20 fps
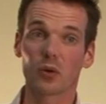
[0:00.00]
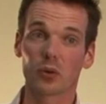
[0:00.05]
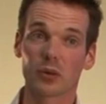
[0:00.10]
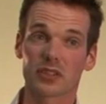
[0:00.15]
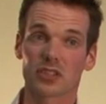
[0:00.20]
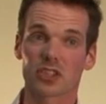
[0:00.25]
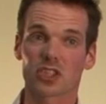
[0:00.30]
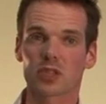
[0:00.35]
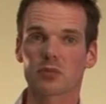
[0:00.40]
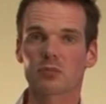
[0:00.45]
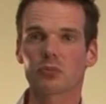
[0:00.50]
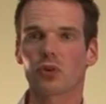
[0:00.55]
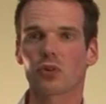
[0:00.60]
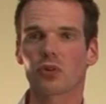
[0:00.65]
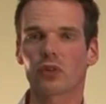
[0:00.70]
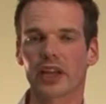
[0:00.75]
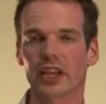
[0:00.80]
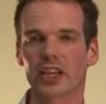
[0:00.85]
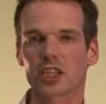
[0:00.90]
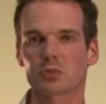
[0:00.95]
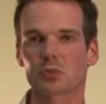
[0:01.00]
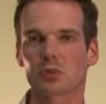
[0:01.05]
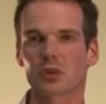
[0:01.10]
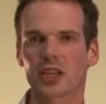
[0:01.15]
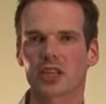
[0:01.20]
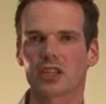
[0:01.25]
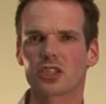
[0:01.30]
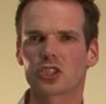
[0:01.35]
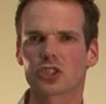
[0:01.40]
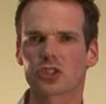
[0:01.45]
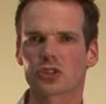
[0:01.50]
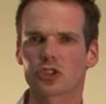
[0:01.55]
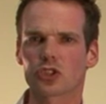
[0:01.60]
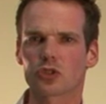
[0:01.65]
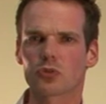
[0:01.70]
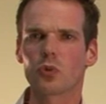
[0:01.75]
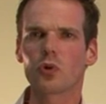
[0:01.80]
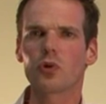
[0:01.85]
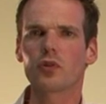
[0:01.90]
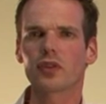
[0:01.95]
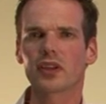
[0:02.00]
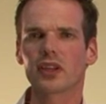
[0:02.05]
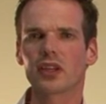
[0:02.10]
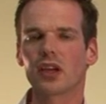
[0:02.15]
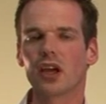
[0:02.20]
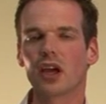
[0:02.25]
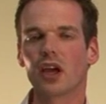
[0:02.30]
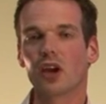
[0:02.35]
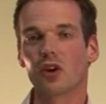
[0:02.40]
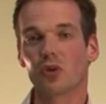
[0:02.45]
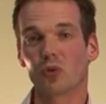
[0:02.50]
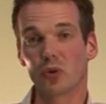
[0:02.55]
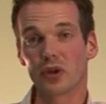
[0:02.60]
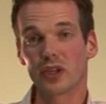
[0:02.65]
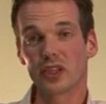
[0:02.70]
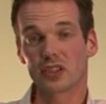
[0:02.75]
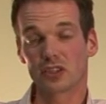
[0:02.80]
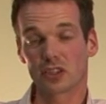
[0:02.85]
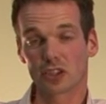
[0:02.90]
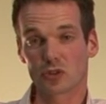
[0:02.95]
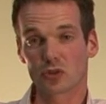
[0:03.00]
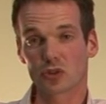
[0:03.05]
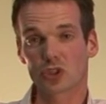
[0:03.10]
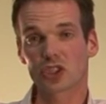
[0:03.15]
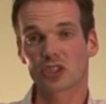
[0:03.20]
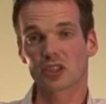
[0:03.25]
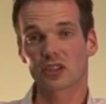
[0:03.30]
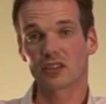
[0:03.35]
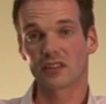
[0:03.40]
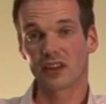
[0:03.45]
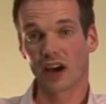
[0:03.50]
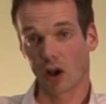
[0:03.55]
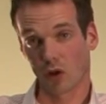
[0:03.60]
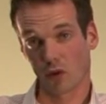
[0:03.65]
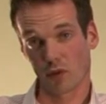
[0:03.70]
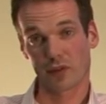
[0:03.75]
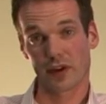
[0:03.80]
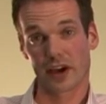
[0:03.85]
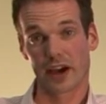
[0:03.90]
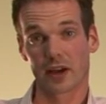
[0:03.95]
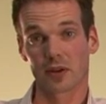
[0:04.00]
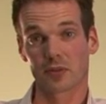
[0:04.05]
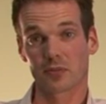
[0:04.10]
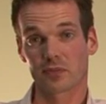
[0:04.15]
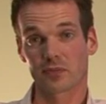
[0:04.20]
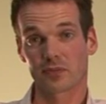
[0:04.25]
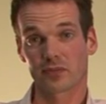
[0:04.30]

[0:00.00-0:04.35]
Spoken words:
With the simple exponential smoothing, we used the alpha.